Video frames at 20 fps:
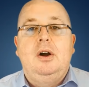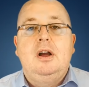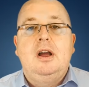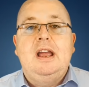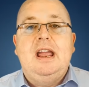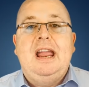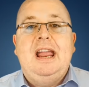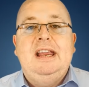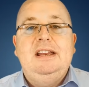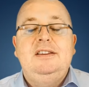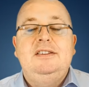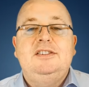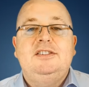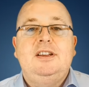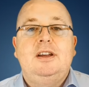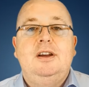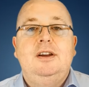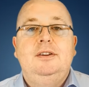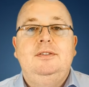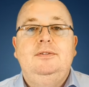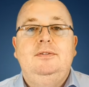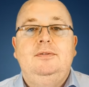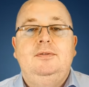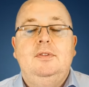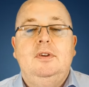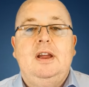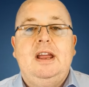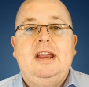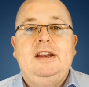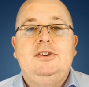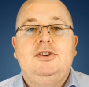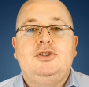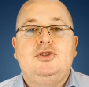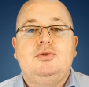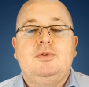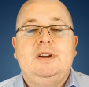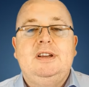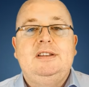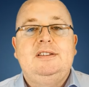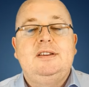in certain
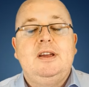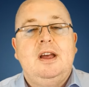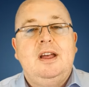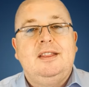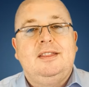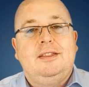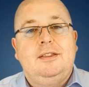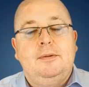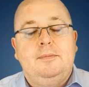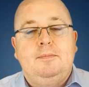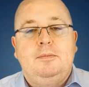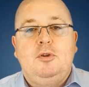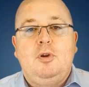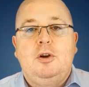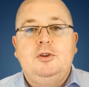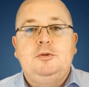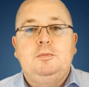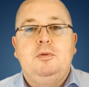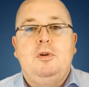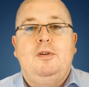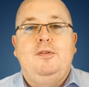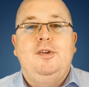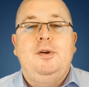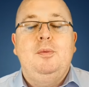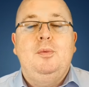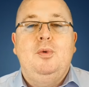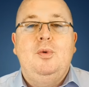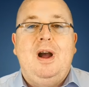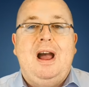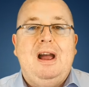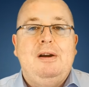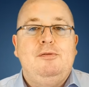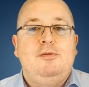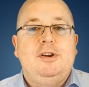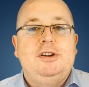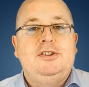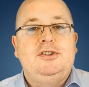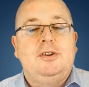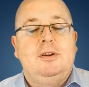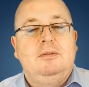industries, the gross profit will
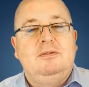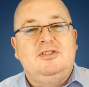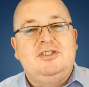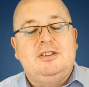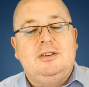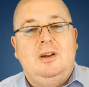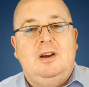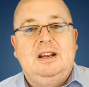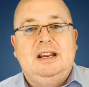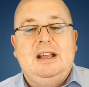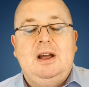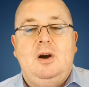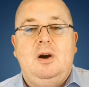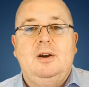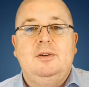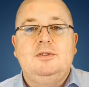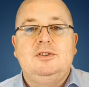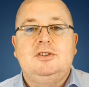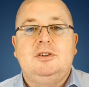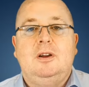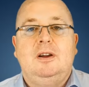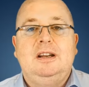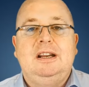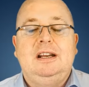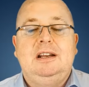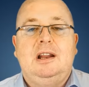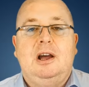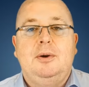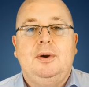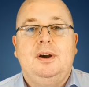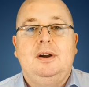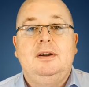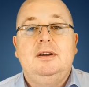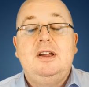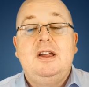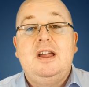average slightly higher and slightly lower.